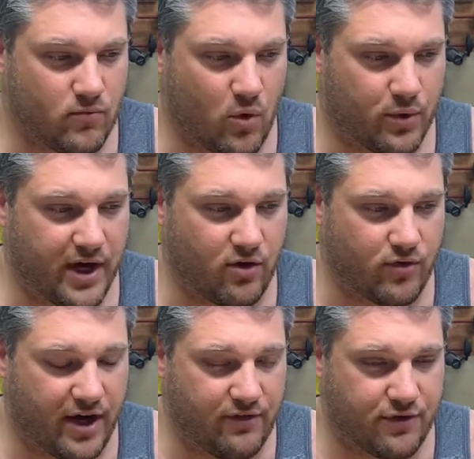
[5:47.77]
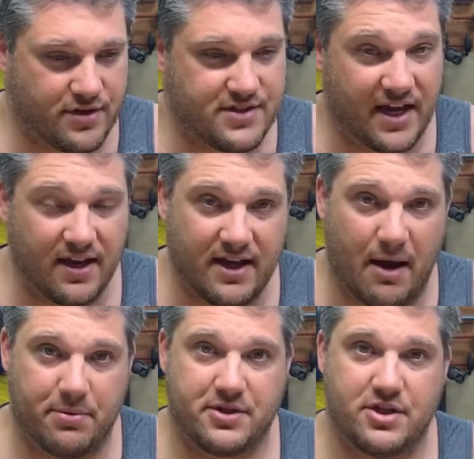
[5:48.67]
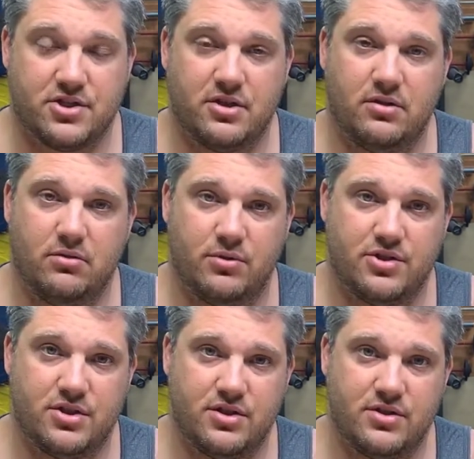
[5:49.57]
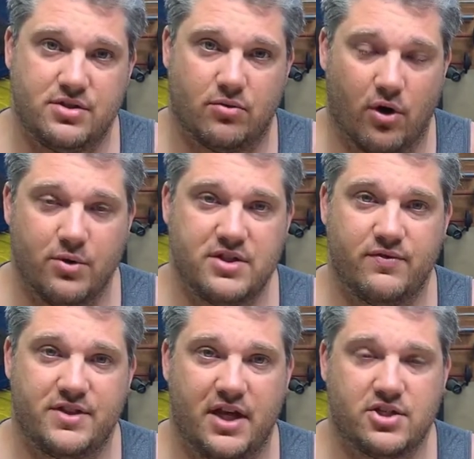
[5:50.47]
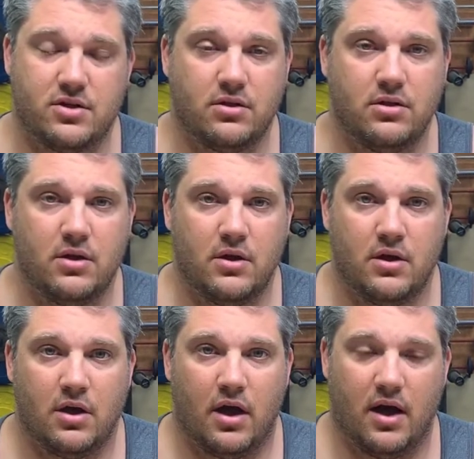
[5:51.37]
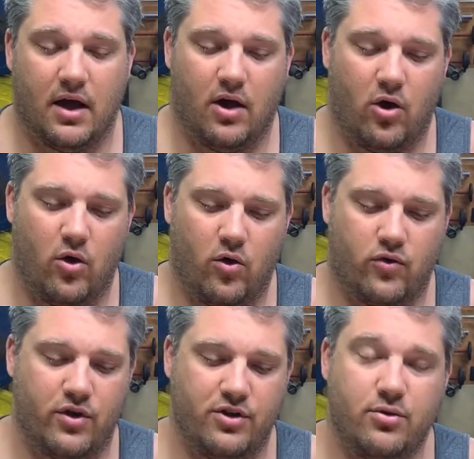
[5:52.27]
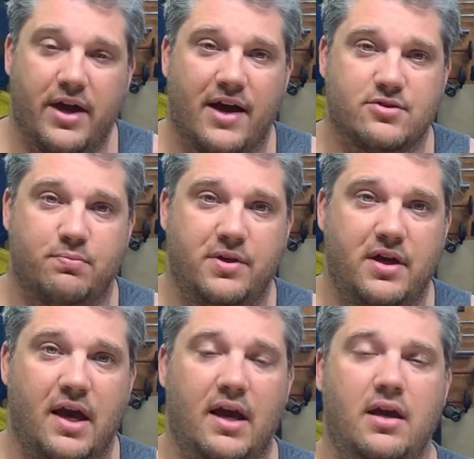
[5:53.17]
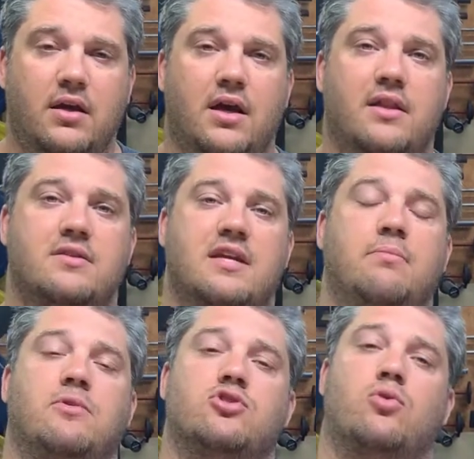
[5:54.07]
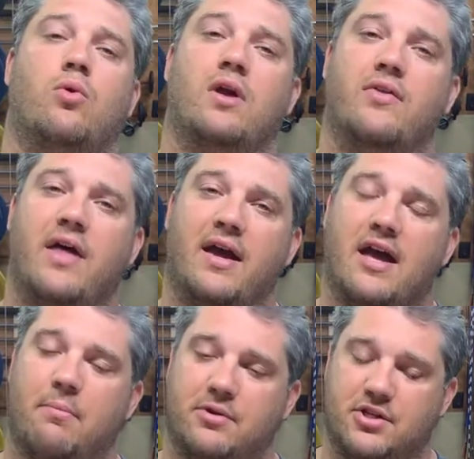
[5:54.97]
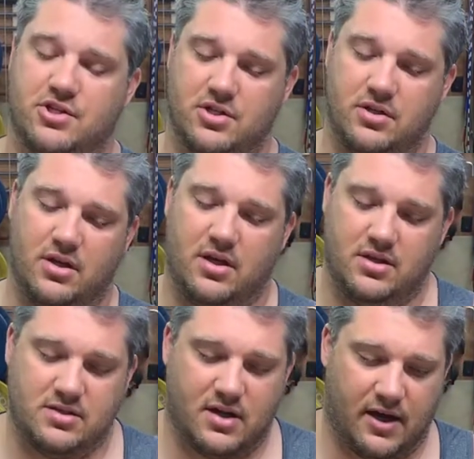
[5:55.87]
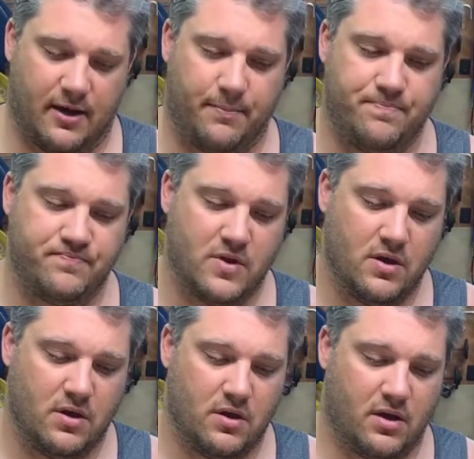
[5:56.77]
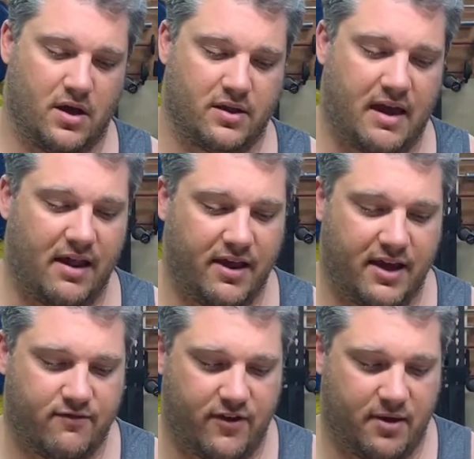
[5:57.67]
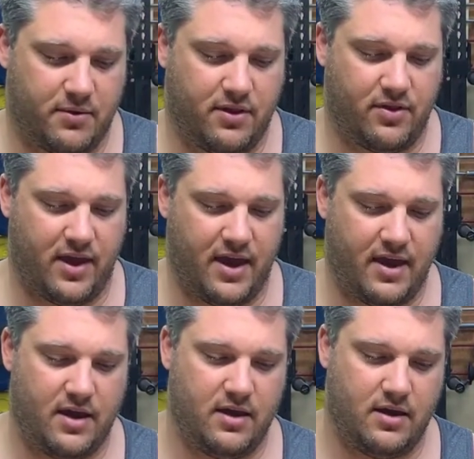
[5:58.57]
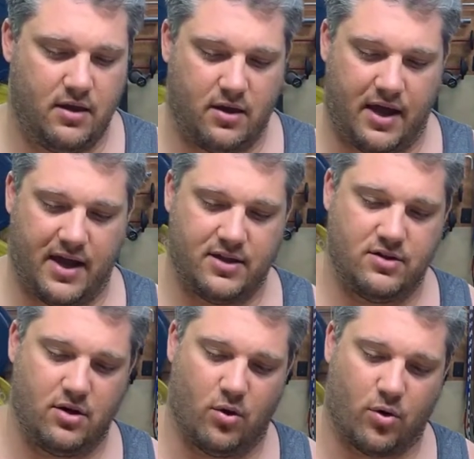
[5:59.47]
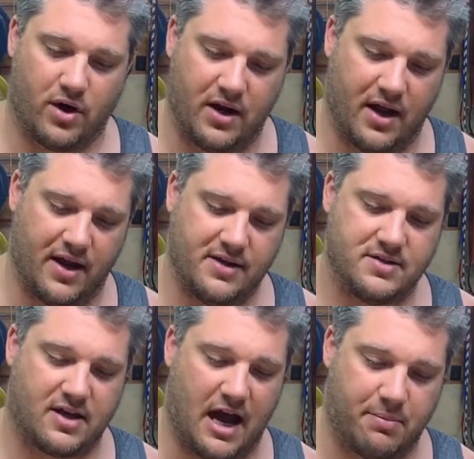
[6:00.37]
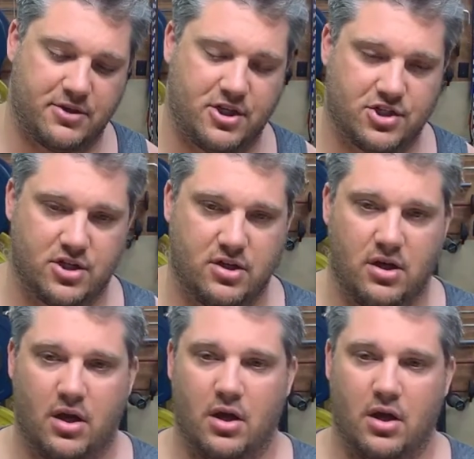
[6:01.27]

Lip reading: We're getting ready for the second competition, which is the ROSE Invitational over in Newcastle, PA. And the story on that competition is the Callahan family, they had organized a competition